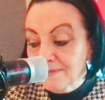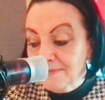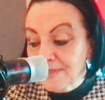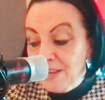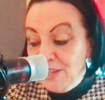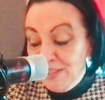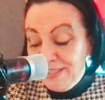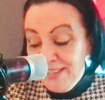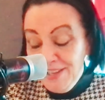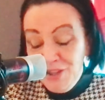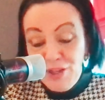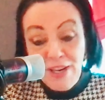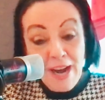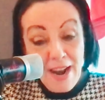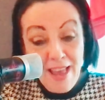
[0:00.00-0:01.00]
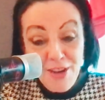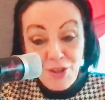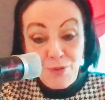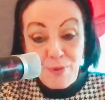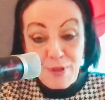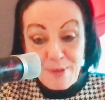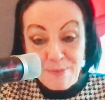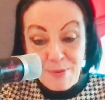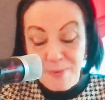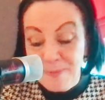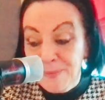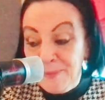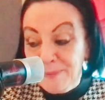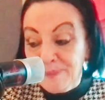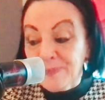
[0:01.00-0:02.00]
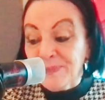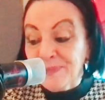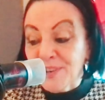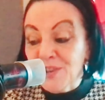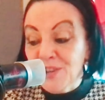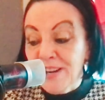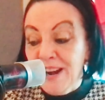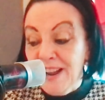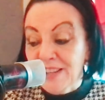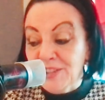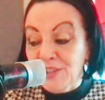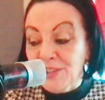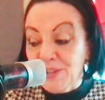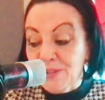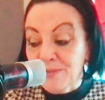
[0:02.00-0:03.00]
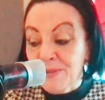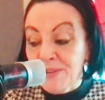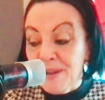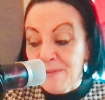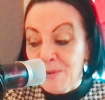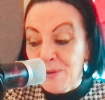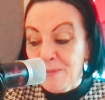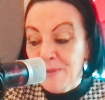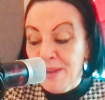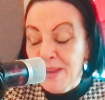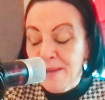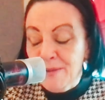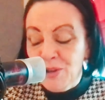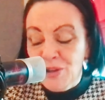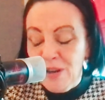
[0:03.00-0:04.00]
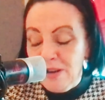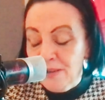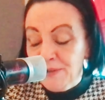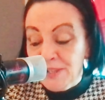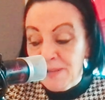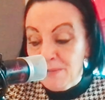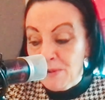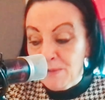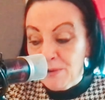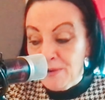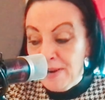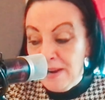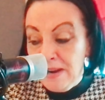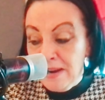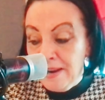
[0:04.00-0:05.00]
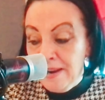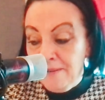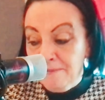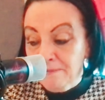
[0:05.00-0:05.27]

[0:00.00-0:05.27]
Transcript: She's saying she clashed with her mum. She clashed with her mum, but she loves her mum greatly.